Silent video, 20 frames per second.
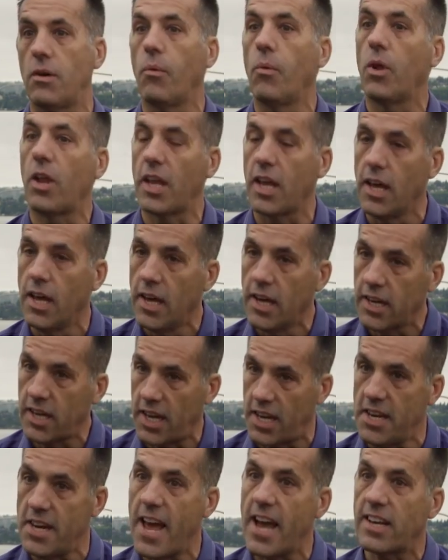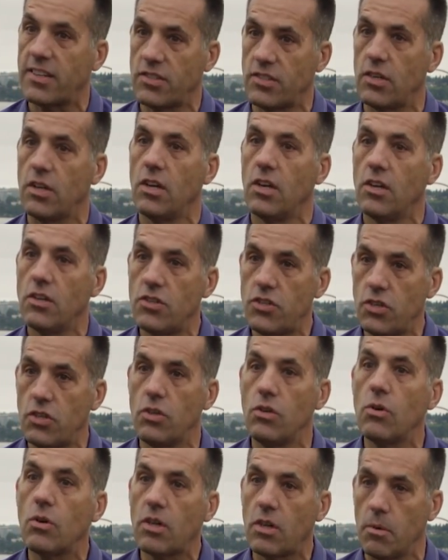It really connects
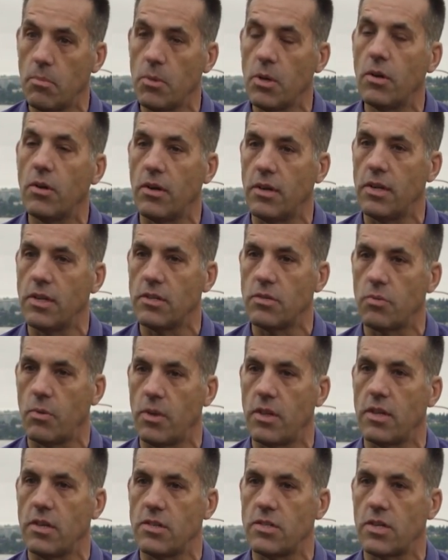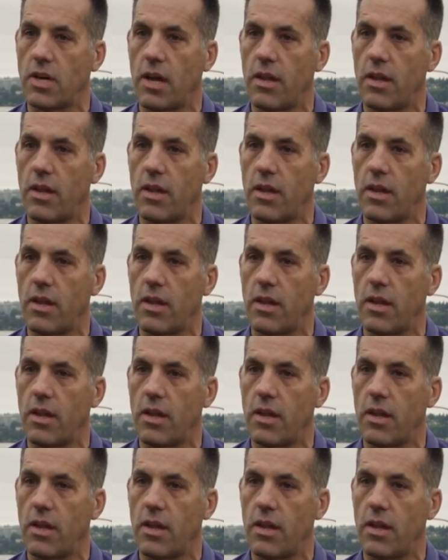two communities with each